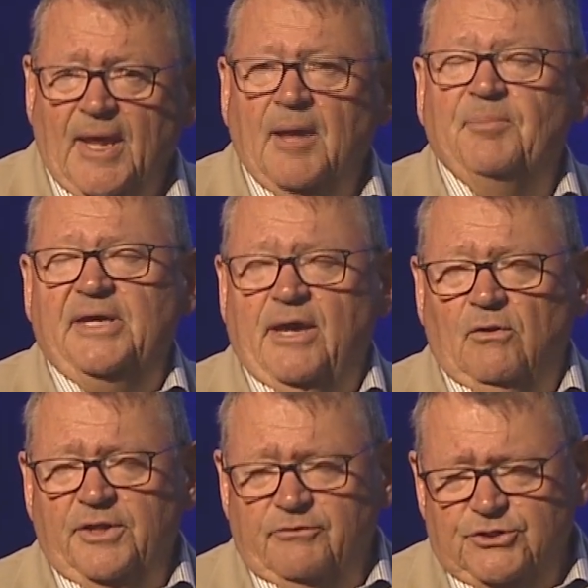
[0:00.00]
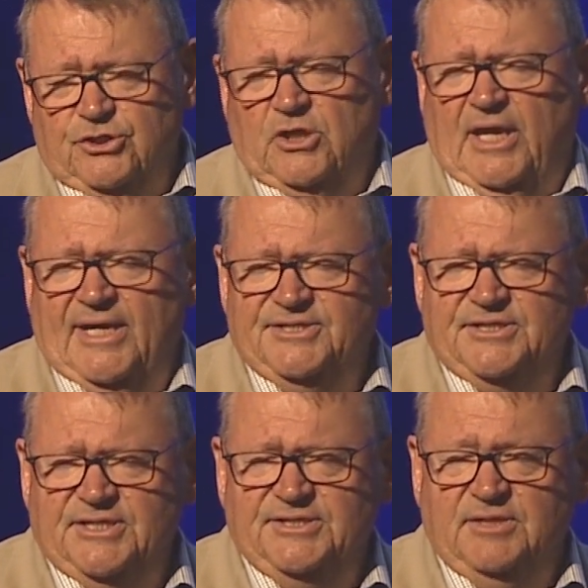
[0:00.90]
piano literature
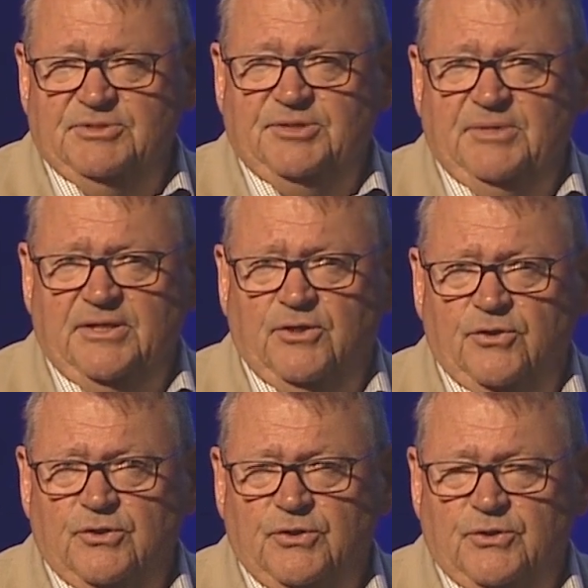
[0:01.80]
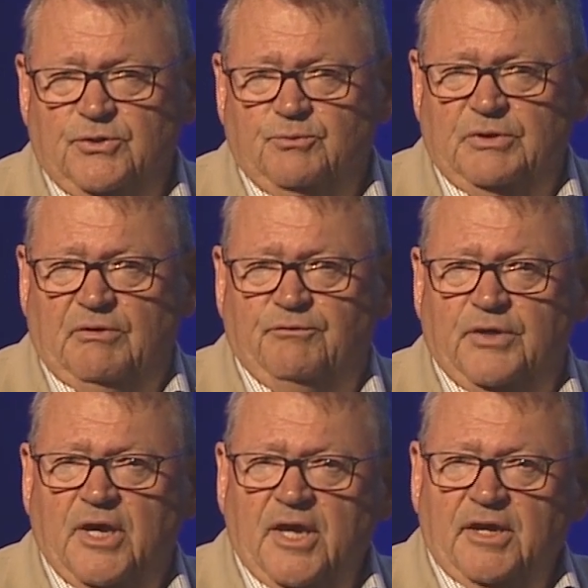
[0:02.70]
classes. It seems to me that, you
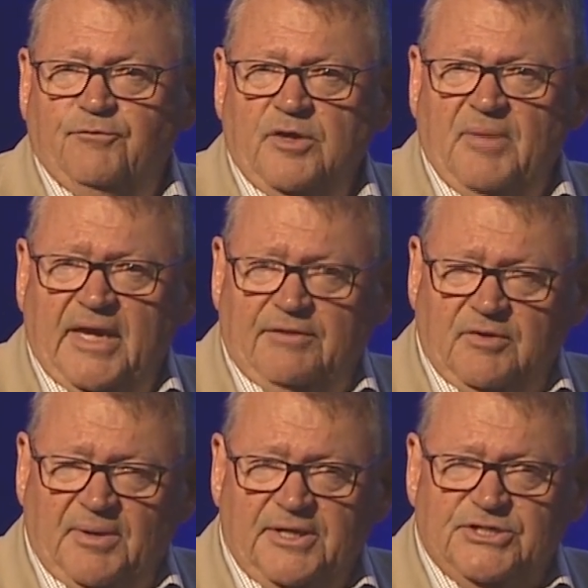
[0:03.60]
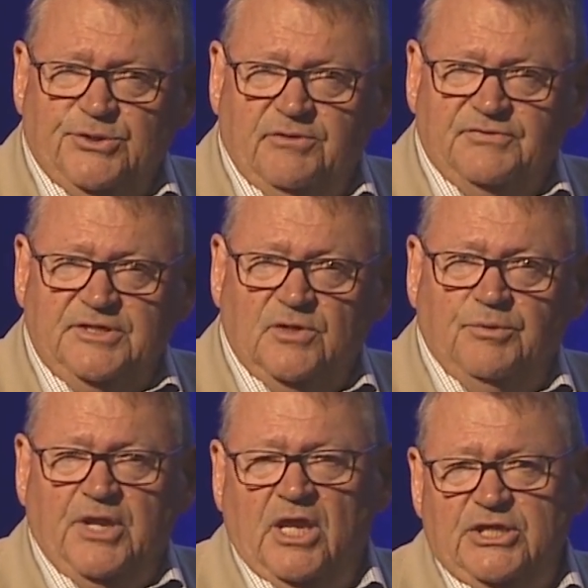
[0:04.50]
know, if we make everybody sort of deal
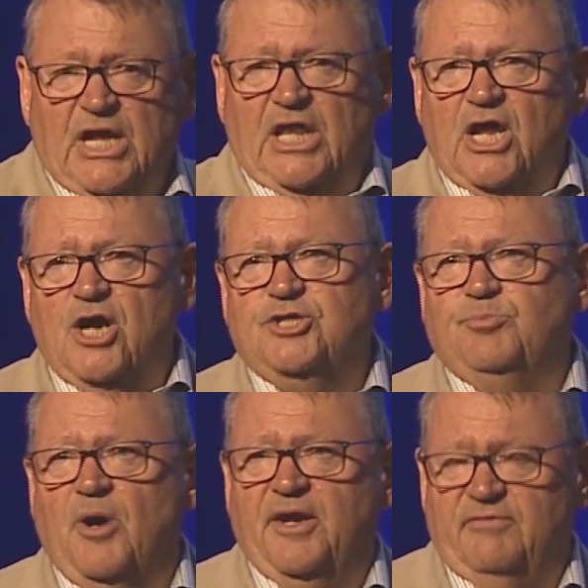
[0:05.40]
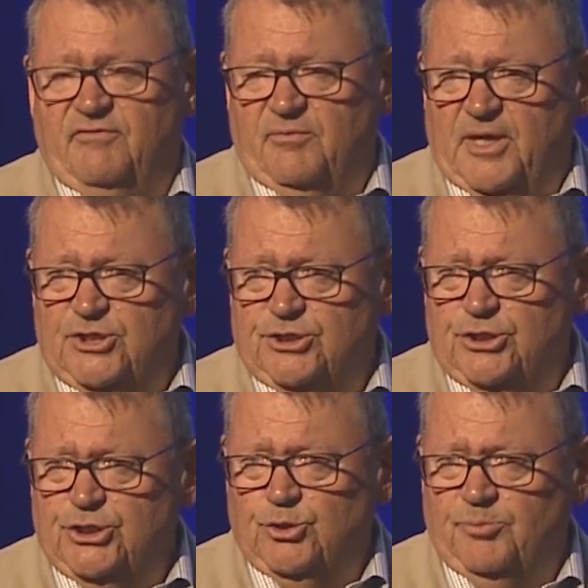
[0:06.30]
with a large body of information
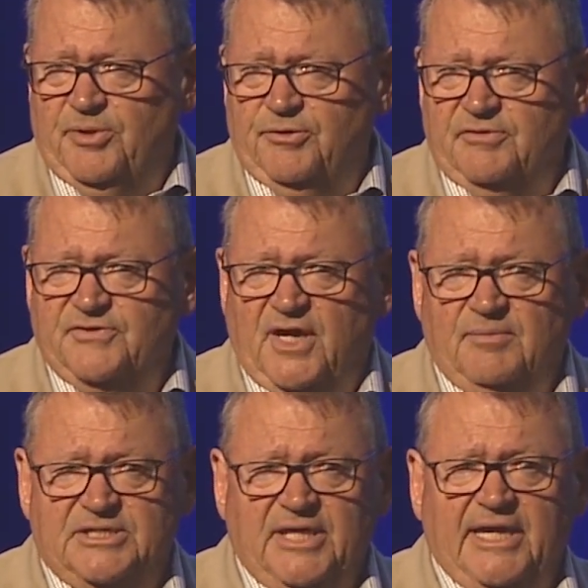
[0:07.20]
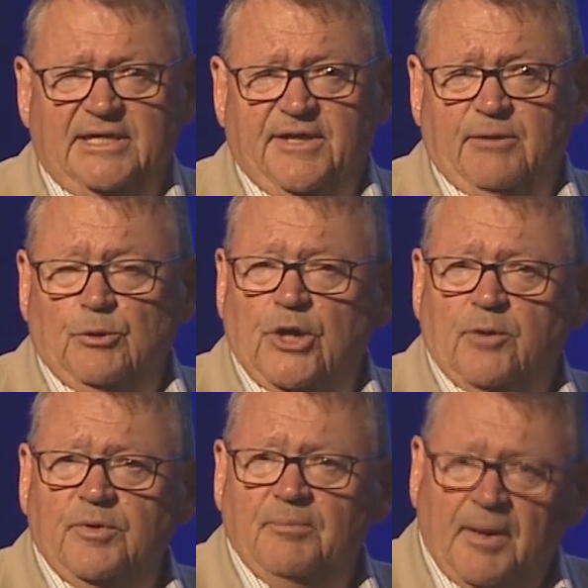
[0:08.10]
in a short period of time, it's likely they will
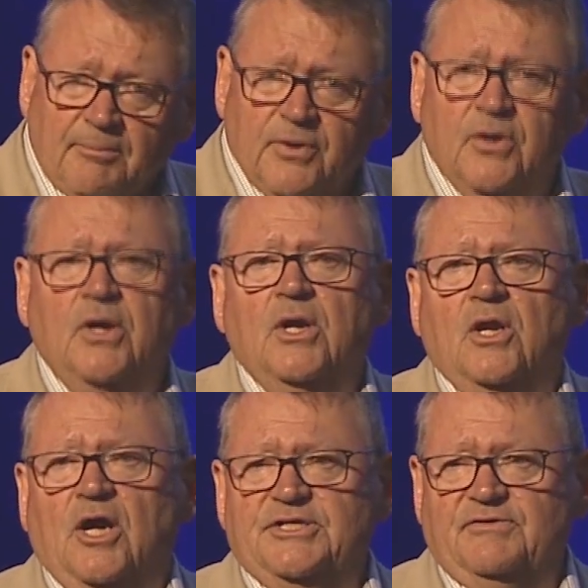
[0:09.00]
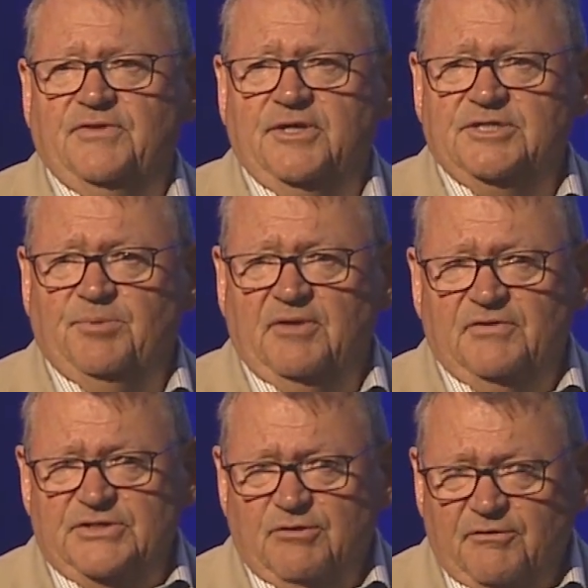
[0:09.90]
not remember lots of things, but if
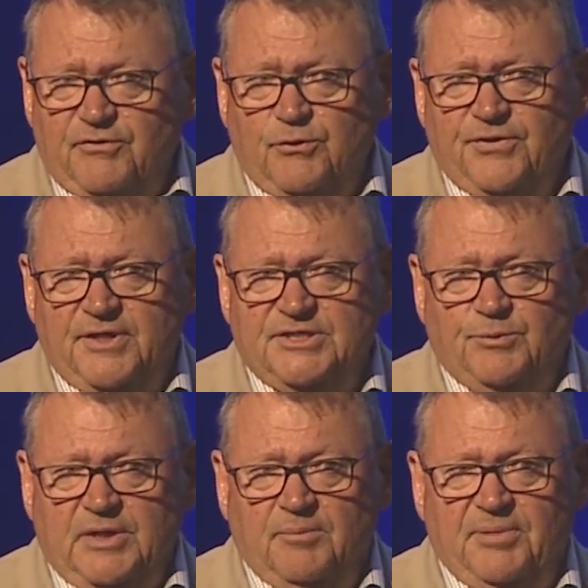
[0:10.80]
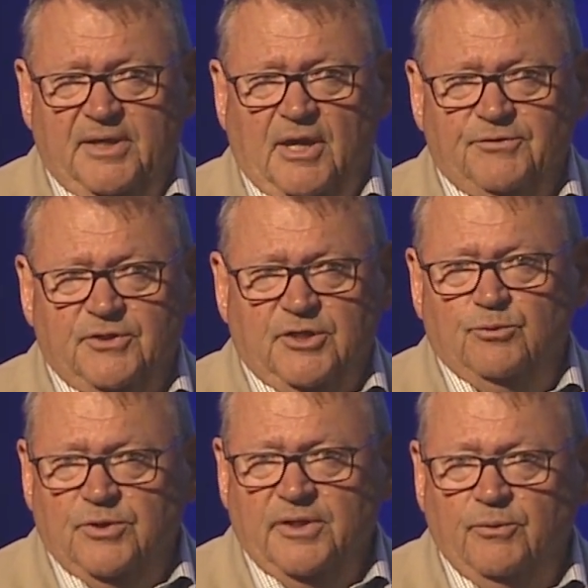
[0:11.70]
there are a few things that we can pick out that can
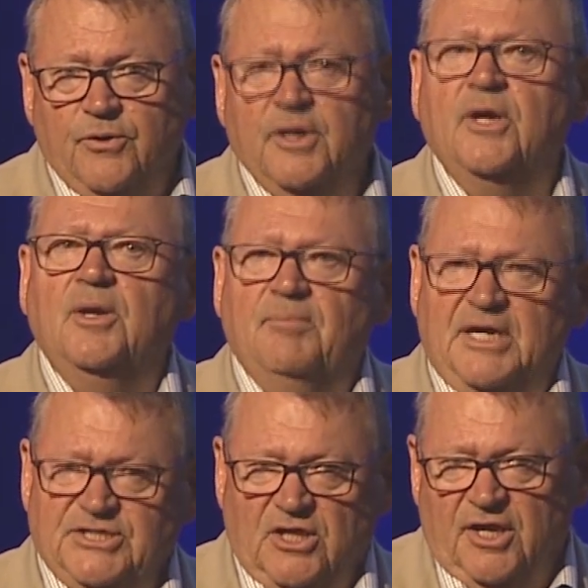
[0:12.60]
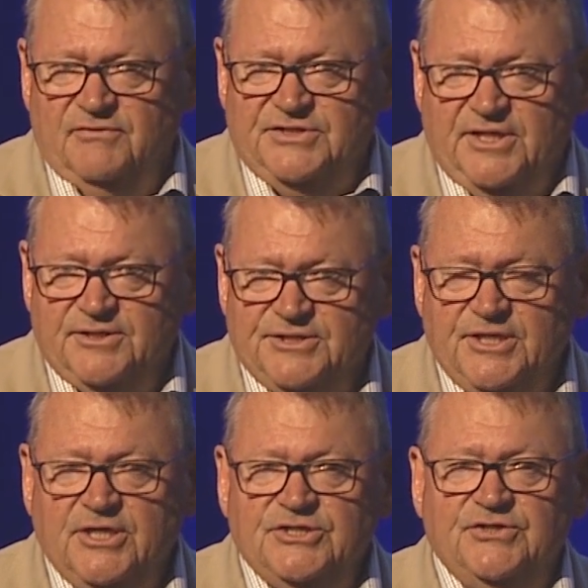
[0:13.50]
really work, makes a lot of sense.
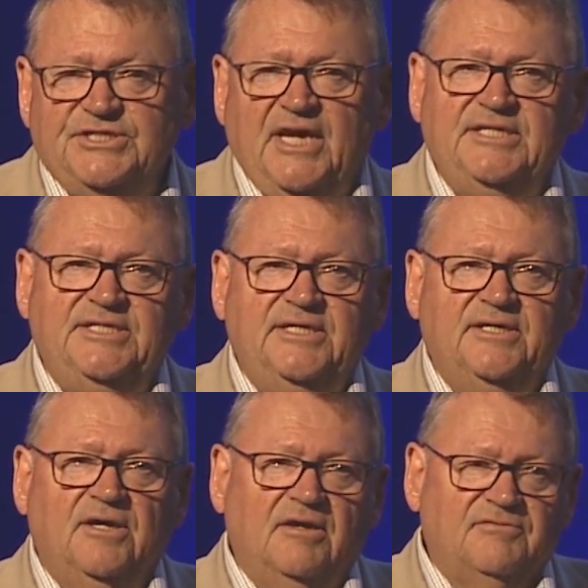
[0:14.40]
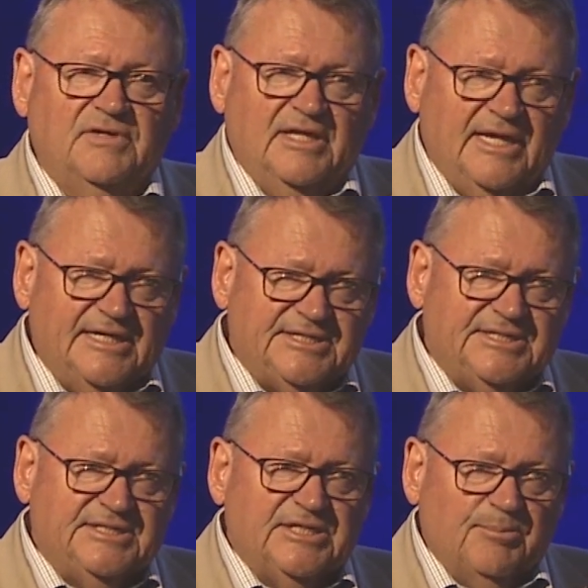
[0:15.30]
So this idea of
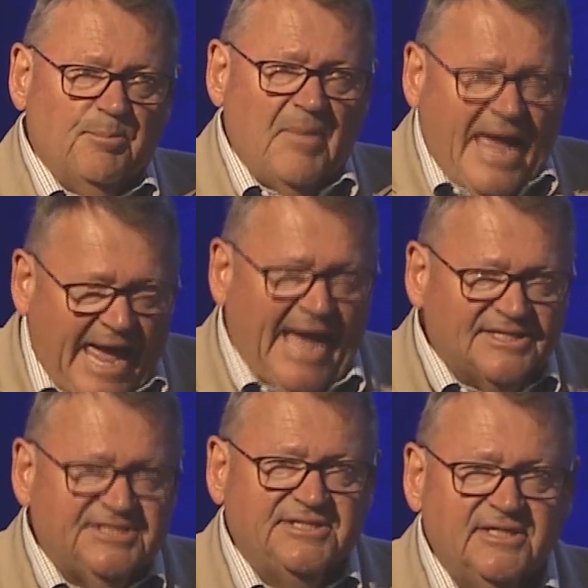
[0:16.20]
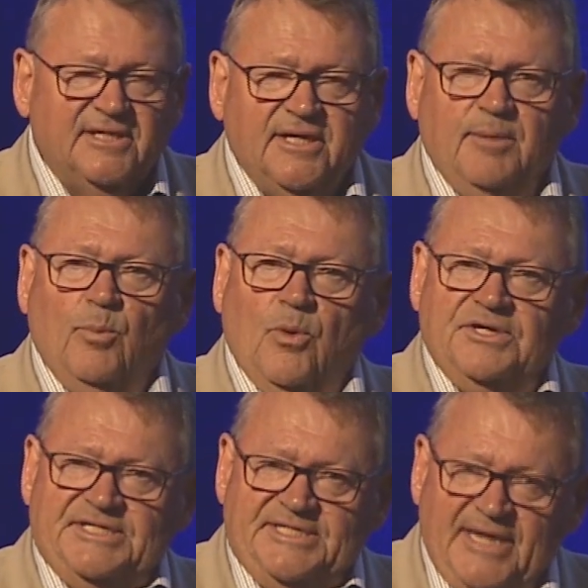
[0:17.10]
less mass and more
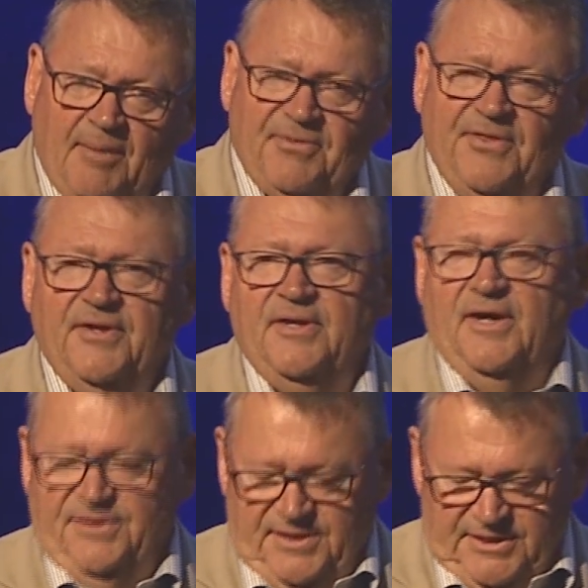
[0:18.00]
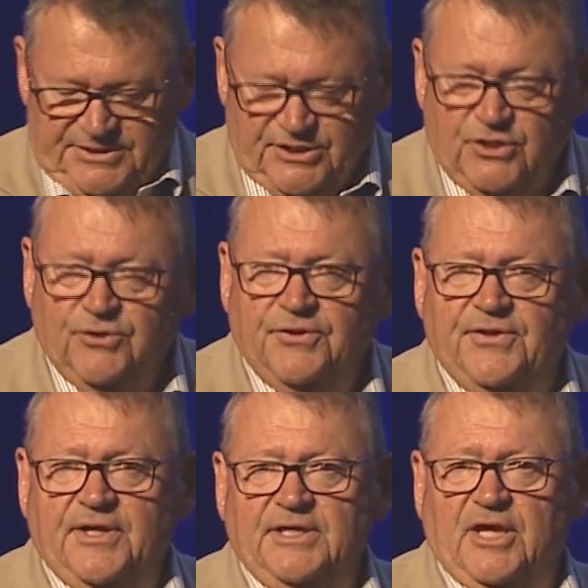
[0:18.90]
depth, I think, is a good
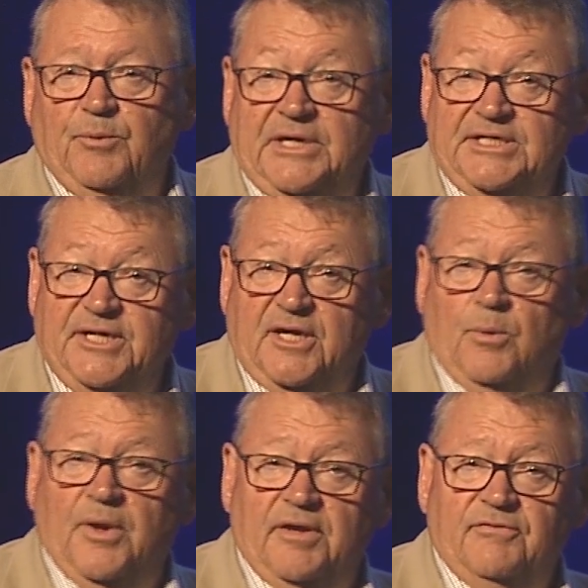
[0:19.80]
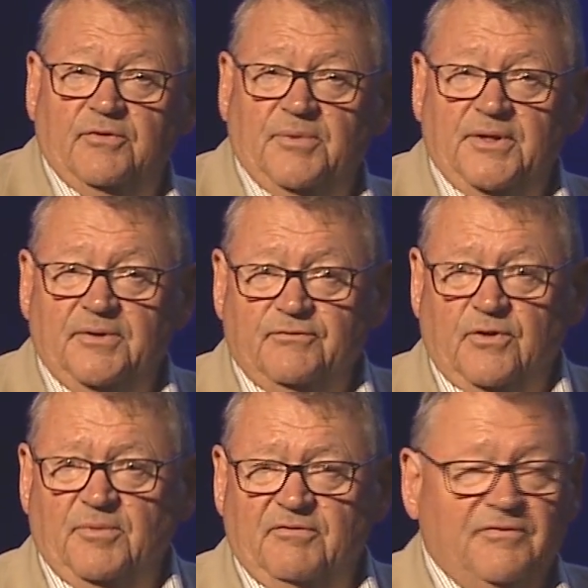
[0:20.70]
thing that we can take away from
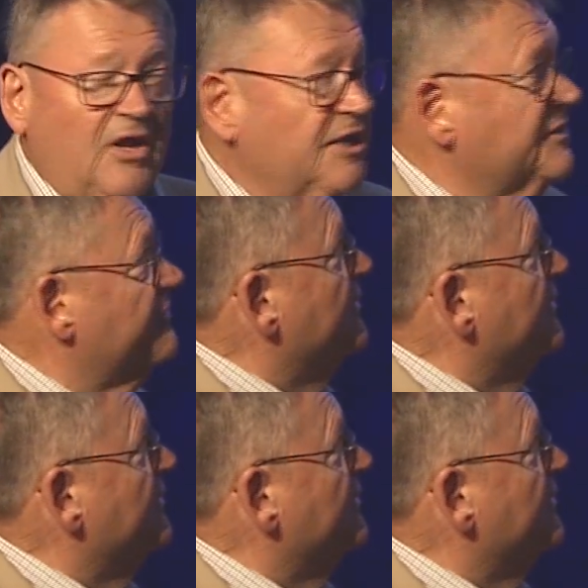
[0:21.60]
the philosophy